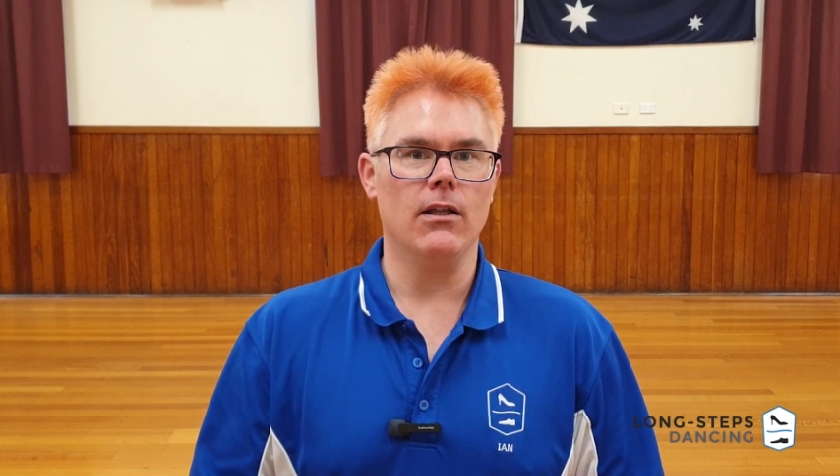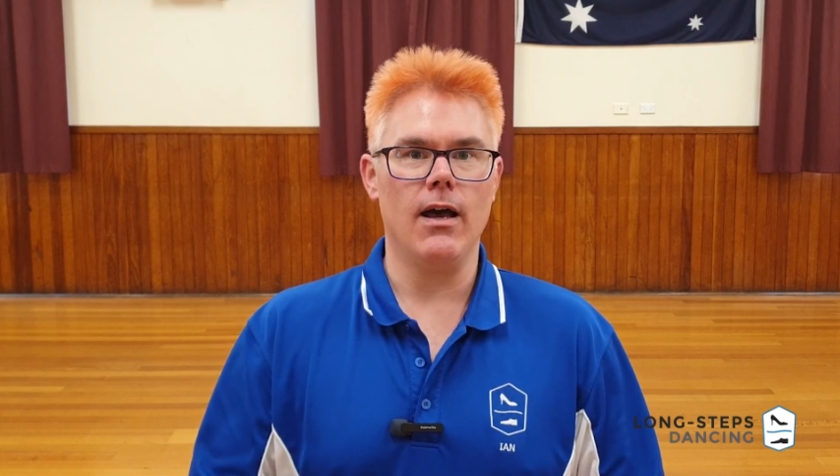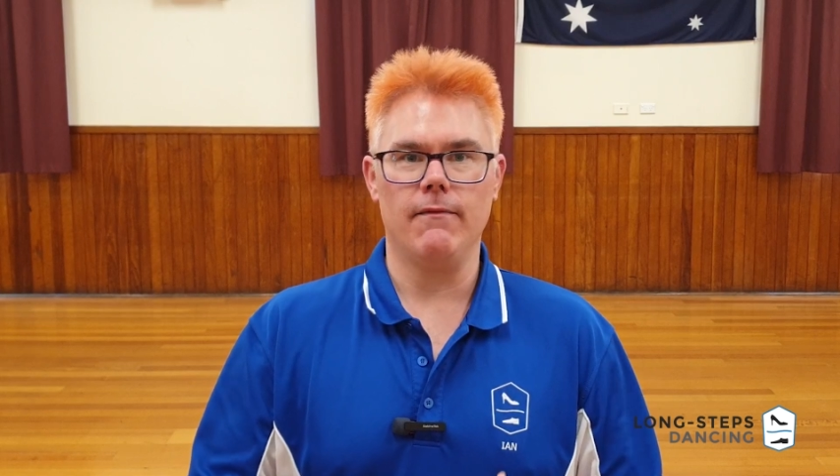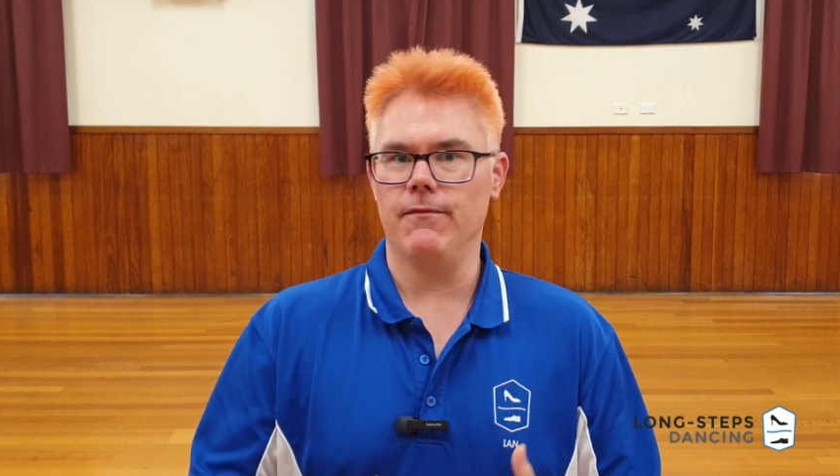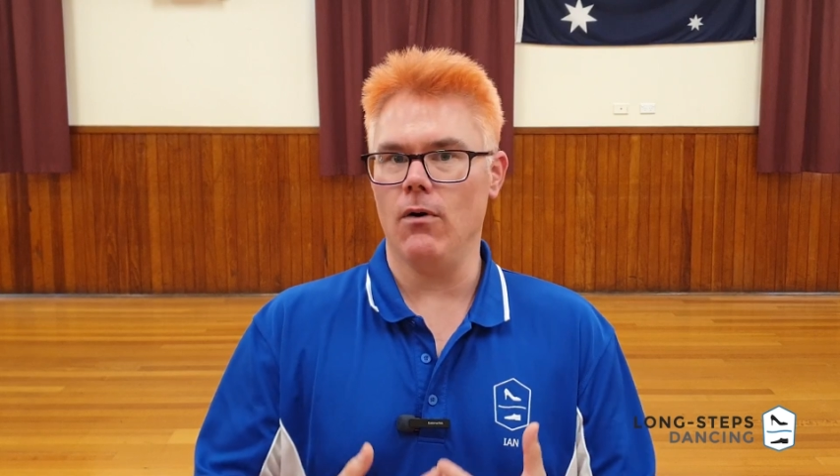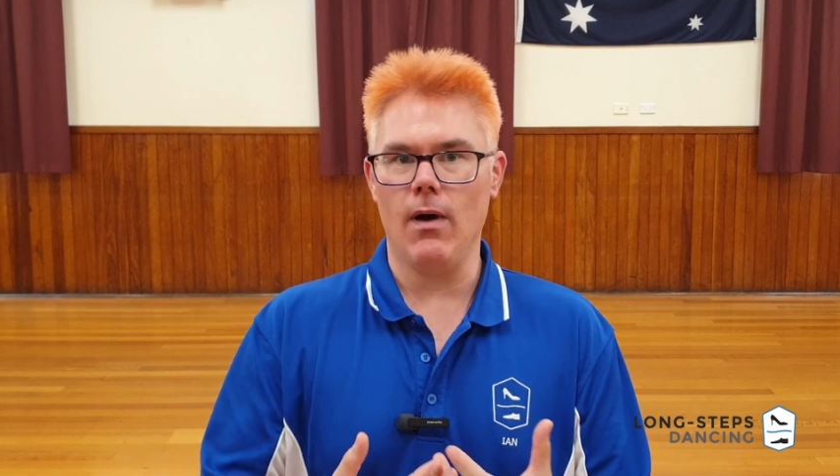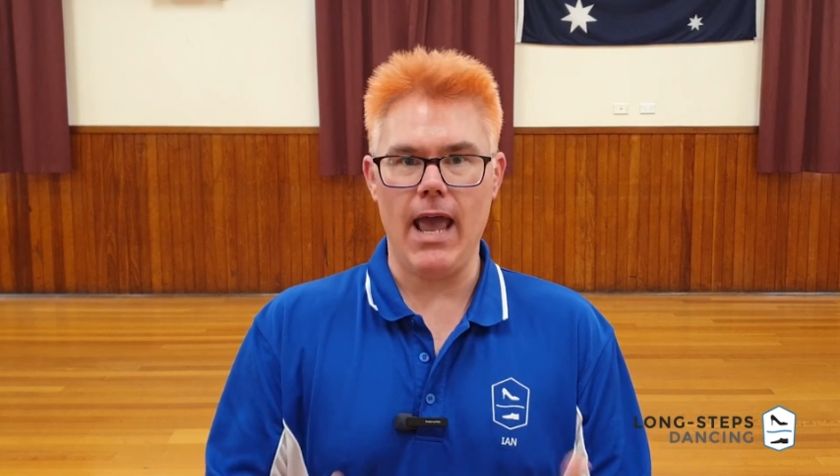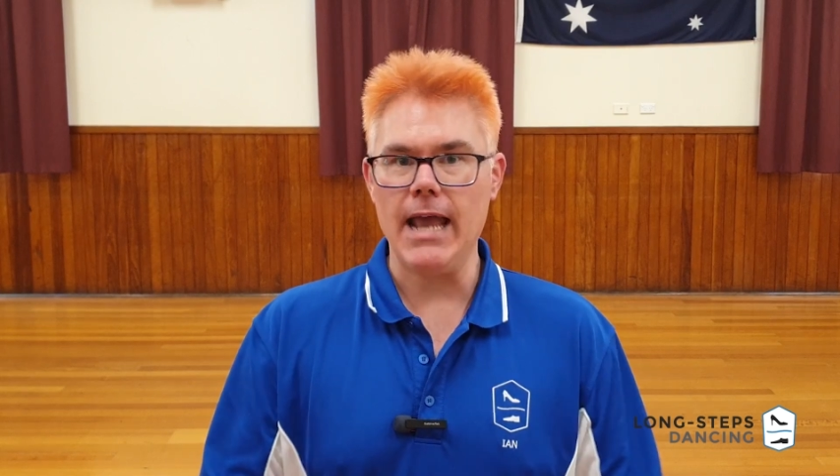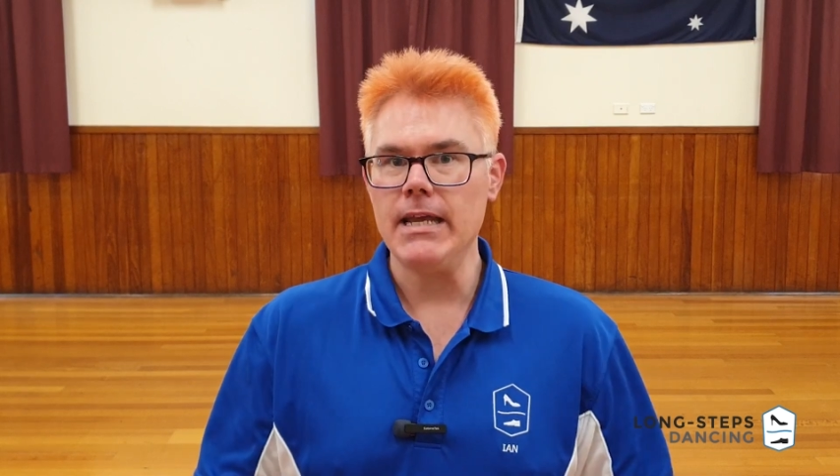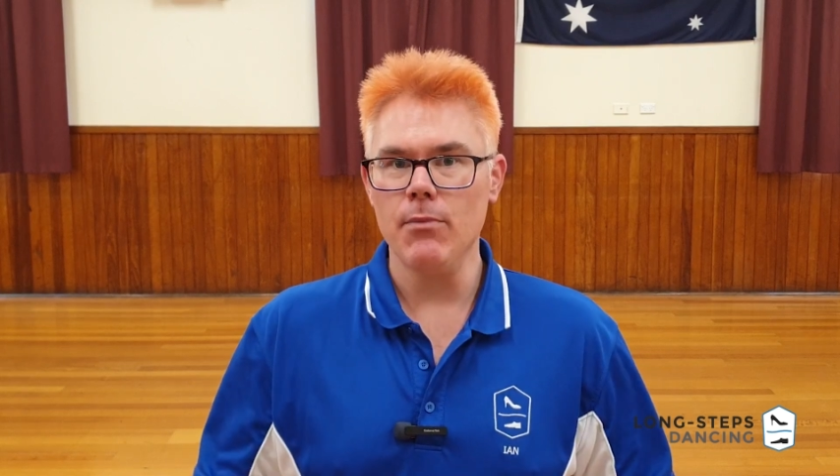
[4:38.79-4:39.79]
light for
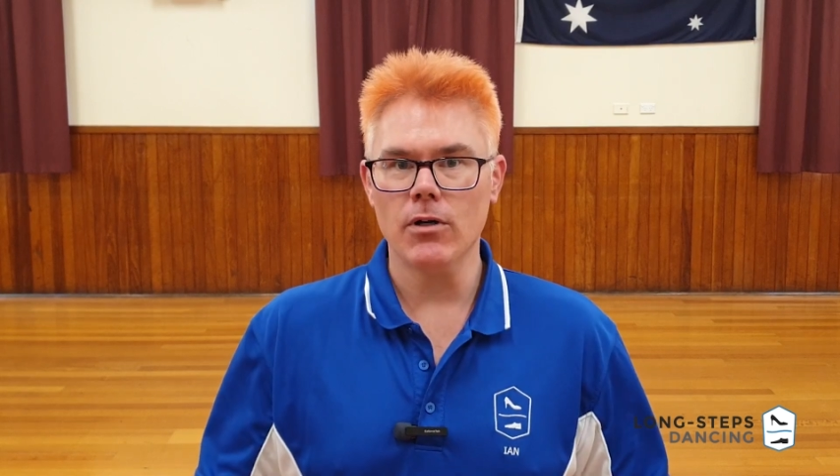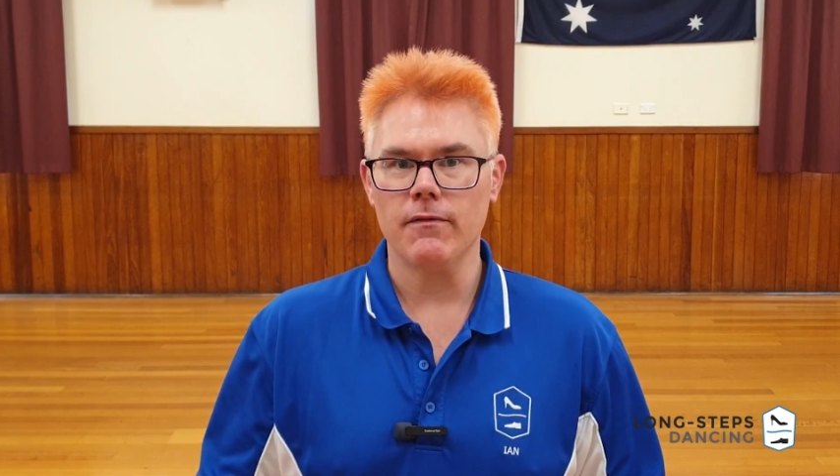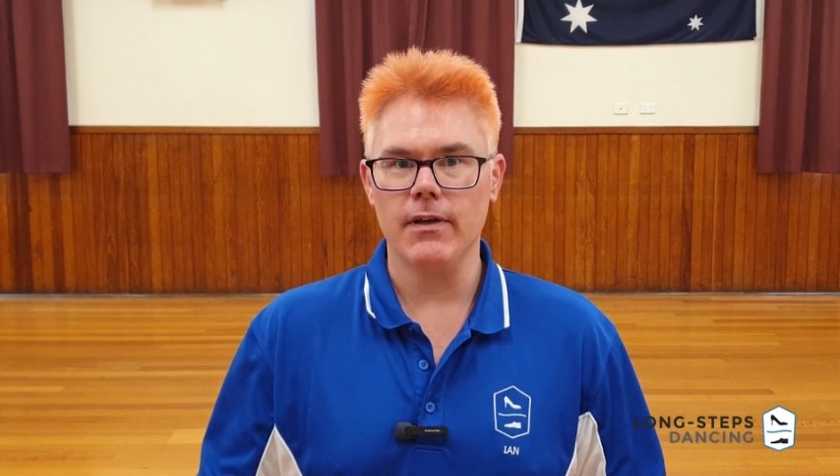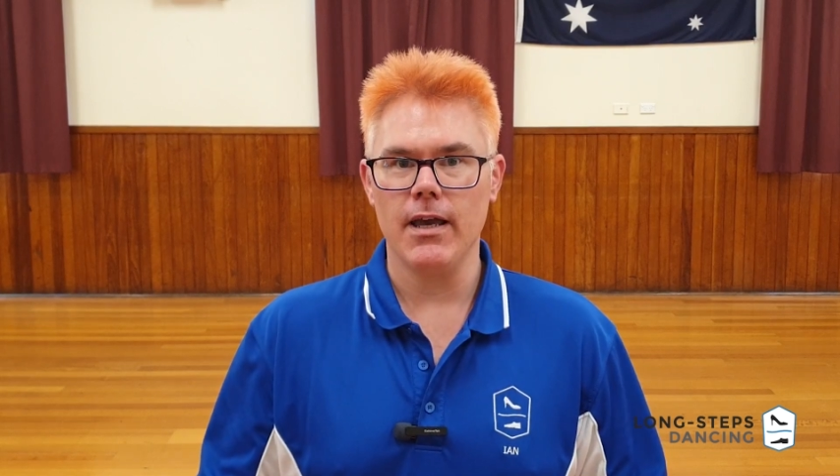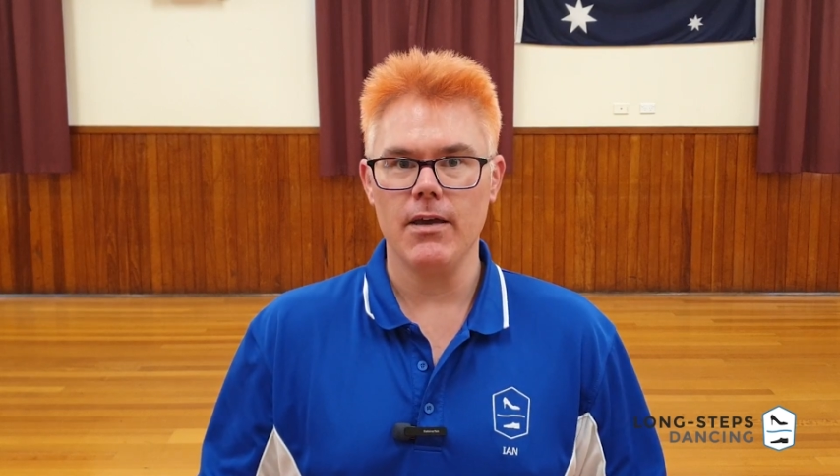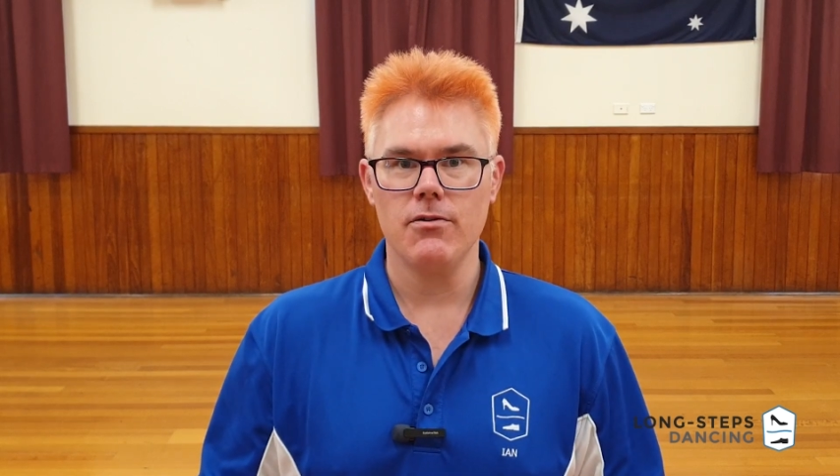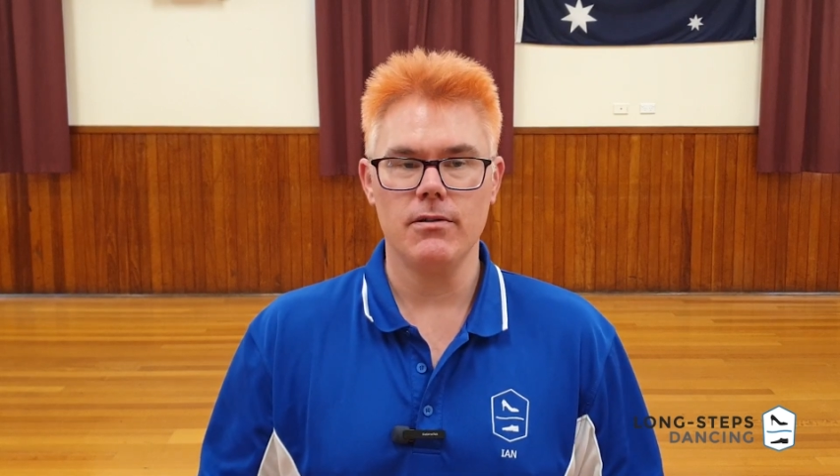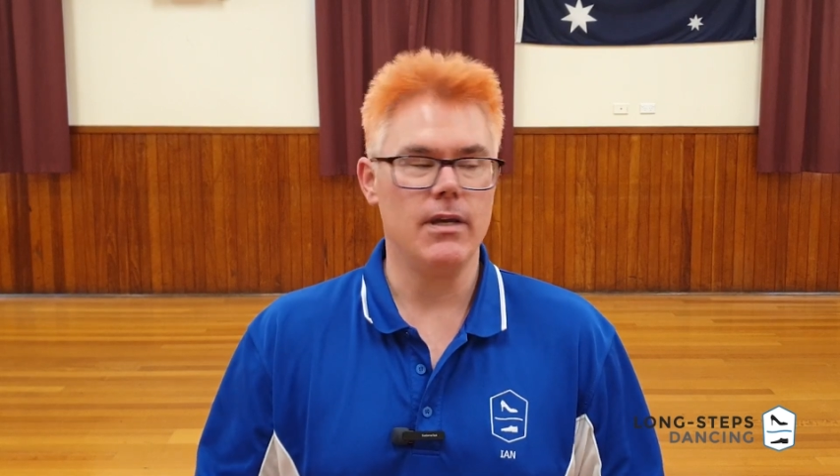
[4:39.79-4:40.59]
any modification,